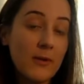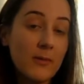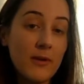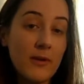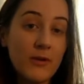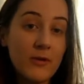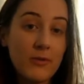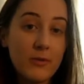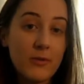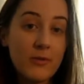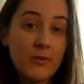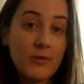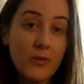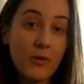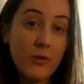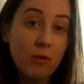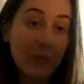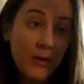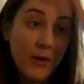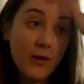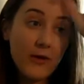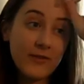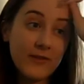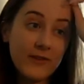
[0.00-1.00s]
eyebrows were
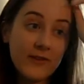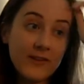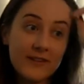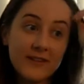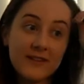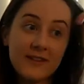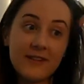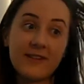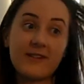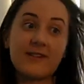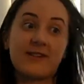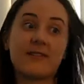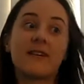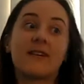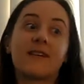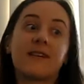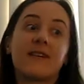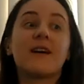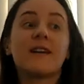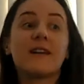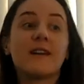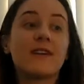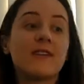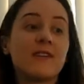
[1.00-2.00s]
so perfect. I was
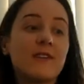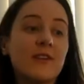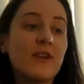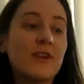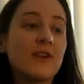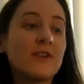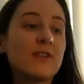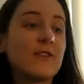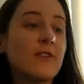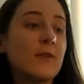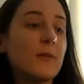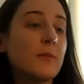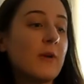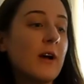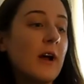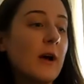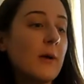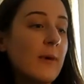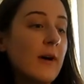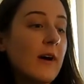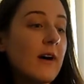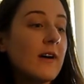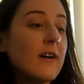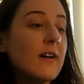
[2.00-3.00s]
like, I need to go to the
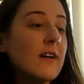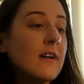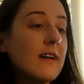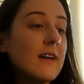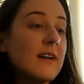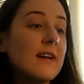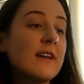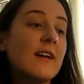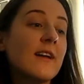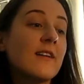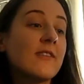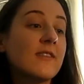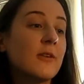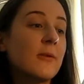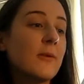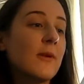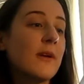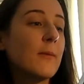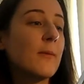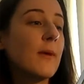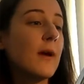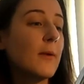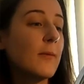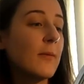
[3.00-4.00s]
brow bar next time
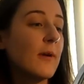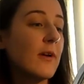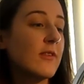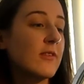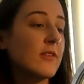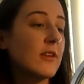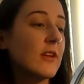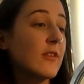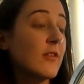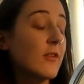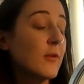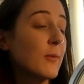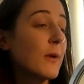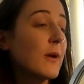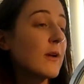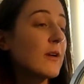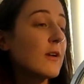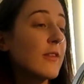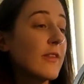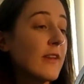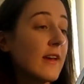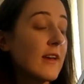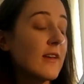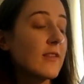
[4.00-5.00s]
I get my eyebrows done. So I might
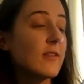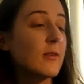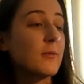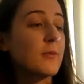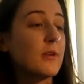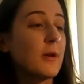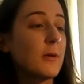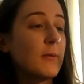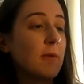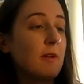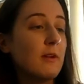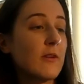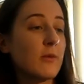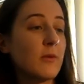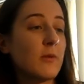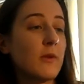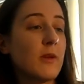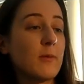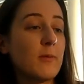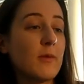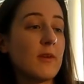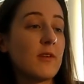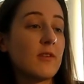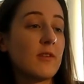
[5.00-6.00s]
go there sometime next
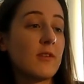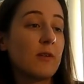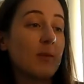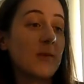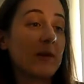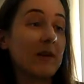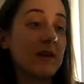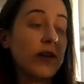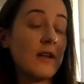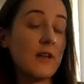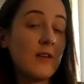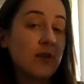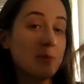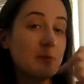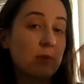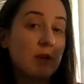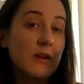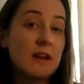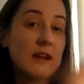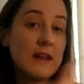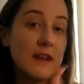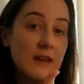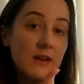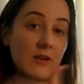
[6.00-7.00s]
week because I'm in
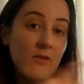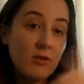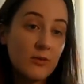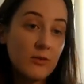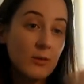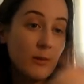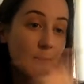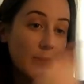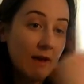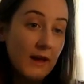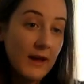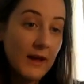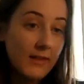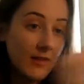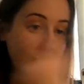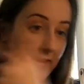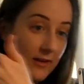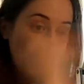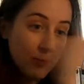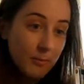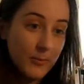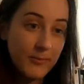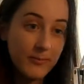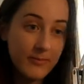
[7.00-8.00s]
desperate need to repair
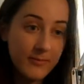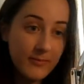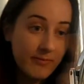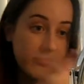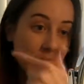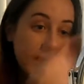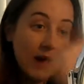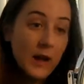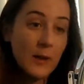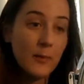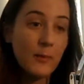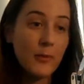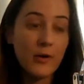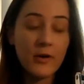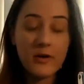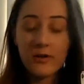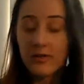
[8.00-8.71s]
these bad